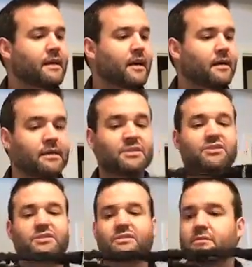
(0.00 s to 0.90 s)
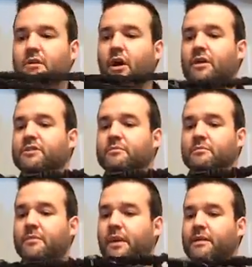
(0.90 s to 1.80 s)
This is just awesome.
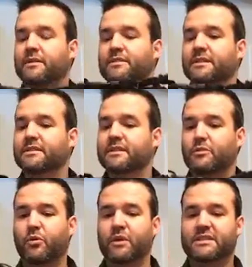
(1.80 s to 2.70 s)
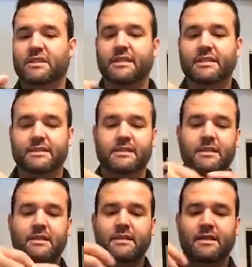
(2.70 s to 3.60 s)
I love these single point slings.
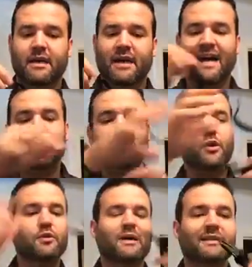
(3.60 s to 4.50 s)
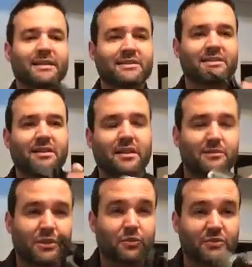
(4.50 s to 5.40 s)
I didn't learn about these until I
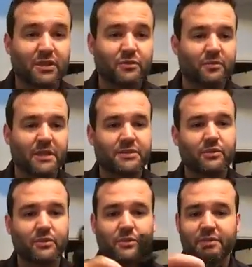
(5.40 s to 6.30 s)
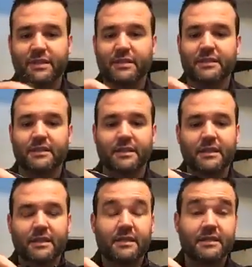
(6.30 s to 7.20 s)
was almost done with my tour over there, and
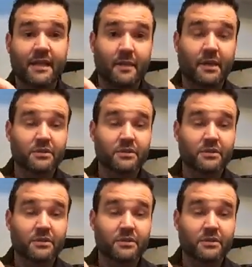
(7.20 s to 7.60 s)
damn, I was